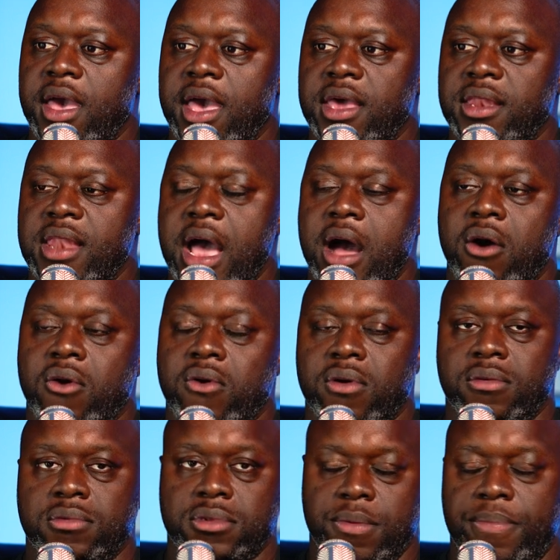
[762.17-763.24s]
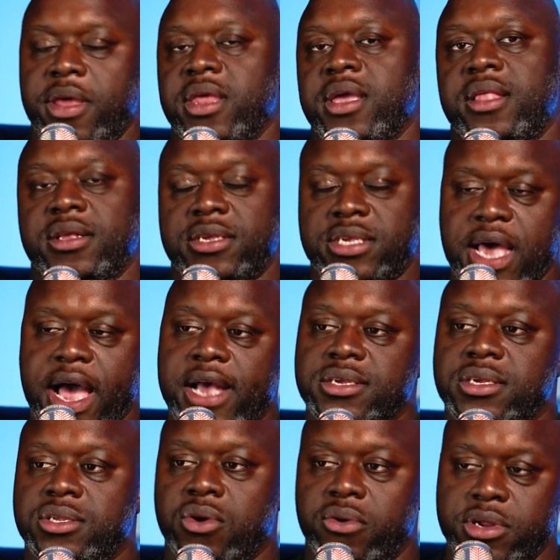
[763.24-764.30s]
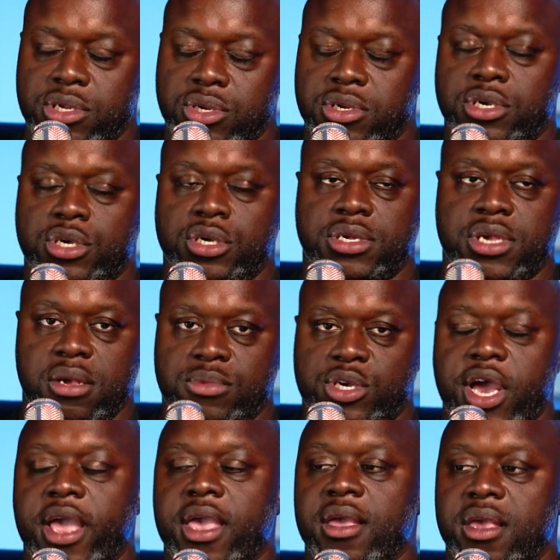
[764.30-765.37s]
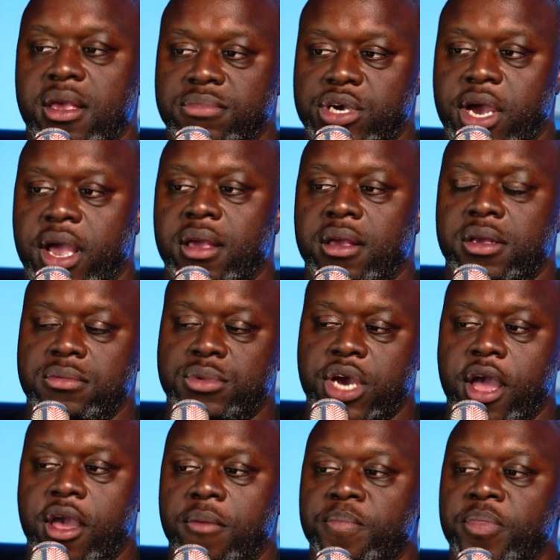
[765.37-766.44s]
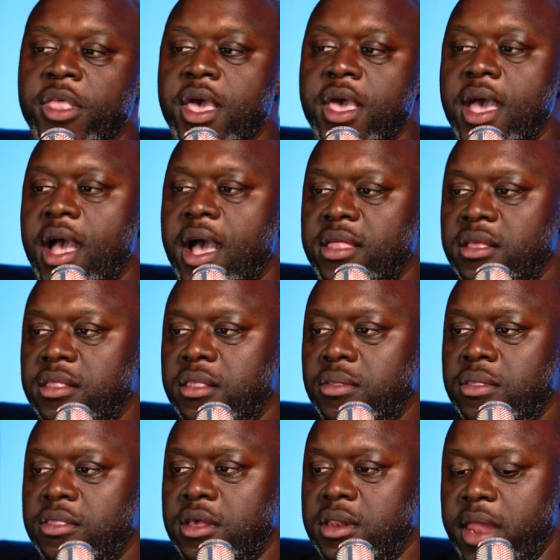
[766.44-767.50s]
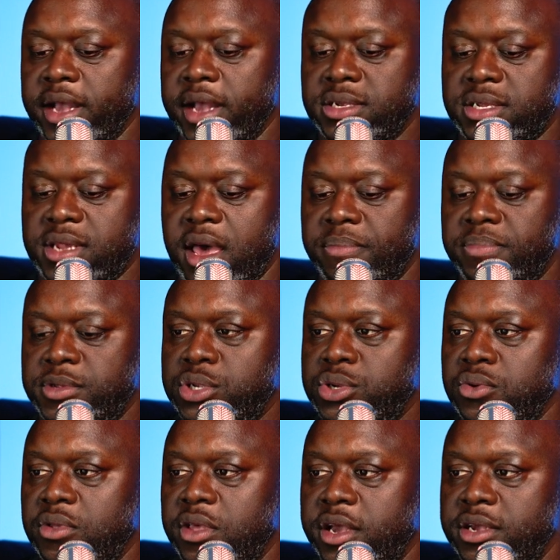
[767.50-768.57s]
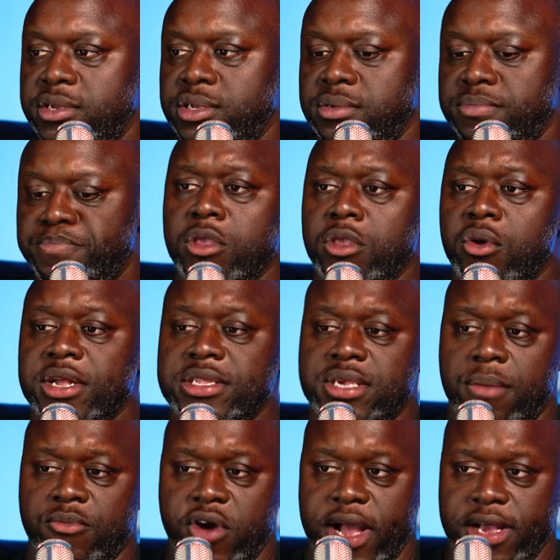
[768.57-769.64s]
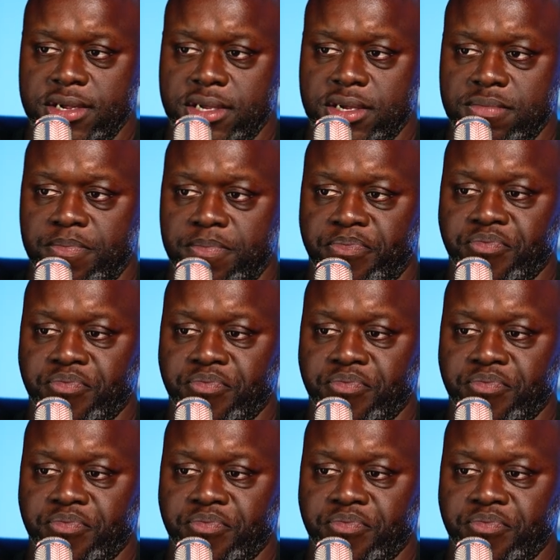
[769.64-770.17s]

And now, depending on the size, it's going to just keep checking, keep checking, keep checking. And then the next step to this, you can summarize.